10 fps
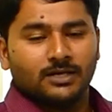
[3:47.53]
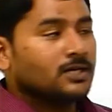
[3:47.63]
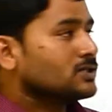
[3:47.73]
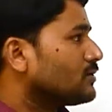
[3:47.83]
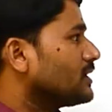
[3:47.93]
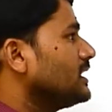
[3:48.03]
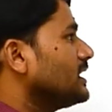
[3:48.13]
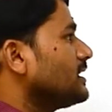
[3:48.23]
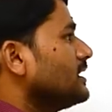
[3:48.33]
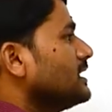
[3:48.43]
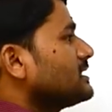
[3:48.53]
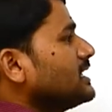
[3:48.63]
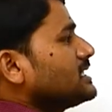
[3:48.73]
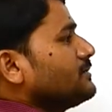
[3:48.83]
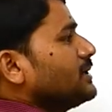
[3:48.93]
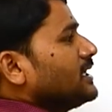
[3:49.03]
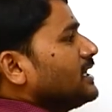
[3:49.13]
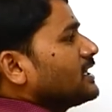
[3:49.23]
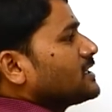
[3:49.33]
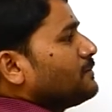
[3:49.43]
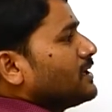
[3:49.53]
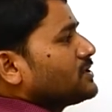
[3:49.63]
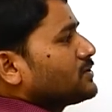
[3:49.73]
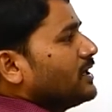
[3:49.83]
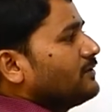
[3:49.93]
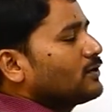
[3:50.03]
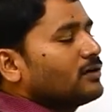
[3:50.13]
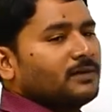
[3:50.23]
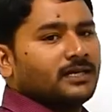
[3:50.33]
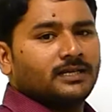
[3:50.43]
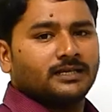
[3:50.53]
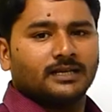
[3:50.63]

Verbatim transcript: So here, sensitivity and response to environment,